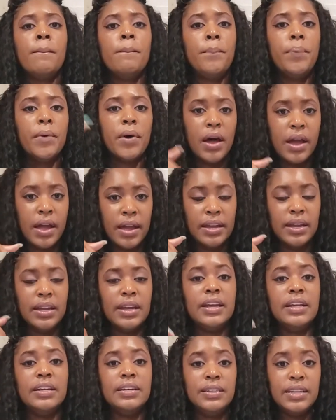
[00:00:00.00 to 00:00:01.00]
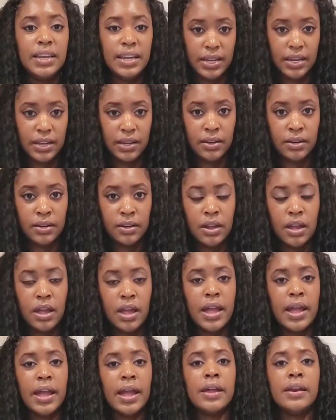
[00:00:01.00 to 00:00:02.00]
but it did.
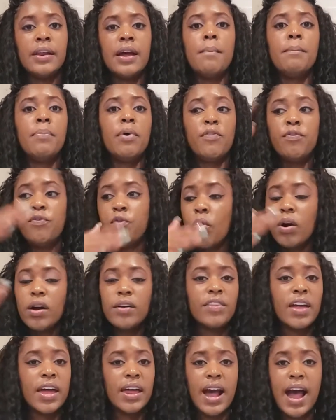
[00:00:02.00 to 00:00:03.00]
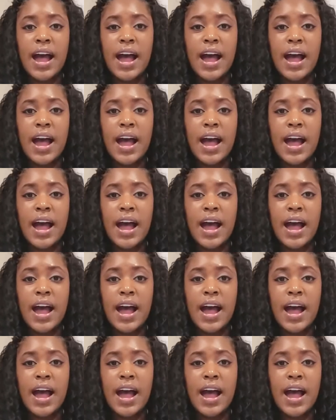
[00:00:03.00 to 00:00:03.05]
And before that,